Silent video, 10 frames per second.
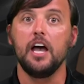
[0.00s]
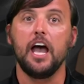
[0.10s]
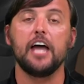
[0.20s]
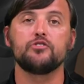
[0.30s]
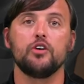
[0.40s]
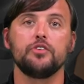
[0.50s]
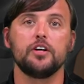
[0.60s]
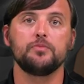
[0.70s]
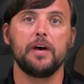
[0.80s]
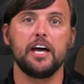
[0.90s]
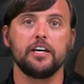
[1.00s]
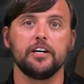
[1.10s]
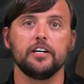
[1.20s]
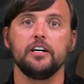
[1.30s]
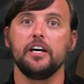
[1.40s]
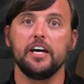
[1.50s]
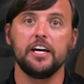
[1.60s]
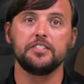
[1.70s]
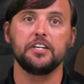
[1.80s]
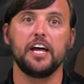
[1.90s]
Hey DroneNerds, Matt here.
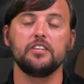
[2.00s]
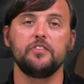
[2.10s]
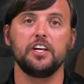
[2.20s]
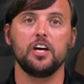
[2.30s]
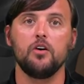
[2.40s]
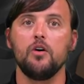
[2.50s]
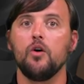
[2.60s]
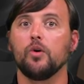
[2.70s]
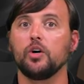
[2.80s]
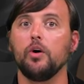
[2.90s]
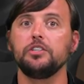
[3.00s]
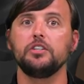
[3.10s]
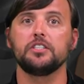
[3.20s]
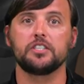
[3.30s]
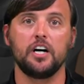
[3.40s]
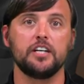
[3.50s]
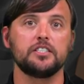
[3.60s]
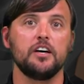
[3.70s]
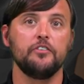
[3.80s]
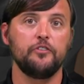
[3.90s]
In today's video, we're going to discuss
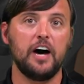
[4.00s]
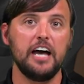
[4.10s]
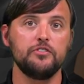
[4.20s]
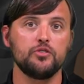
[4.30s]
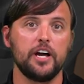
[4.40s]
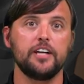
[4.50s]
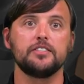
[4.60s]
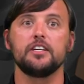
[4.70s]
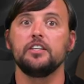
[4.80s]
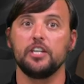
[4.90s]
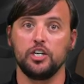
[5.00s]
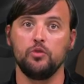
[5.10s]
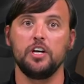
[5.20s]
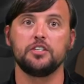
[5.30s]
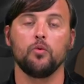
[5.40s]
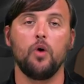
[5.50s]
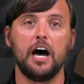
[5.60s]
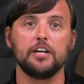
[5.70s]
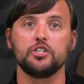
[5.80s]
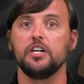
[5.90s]
5 trends that you need to
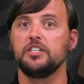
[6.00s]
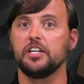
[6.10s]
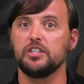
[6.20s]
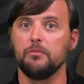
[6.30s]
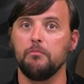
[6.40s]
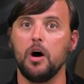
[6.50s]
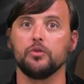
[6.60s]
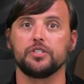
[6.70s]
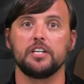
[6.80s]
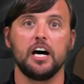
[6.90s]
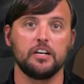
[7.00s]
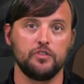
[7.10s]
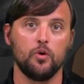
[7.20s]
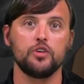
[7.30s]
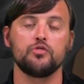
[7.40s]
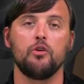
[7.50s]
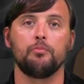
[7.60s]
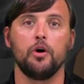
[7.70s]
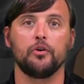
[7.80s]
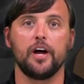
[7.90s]
watch to get the most out of your drone
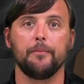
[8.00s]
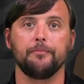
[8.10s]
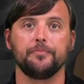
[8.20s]
program.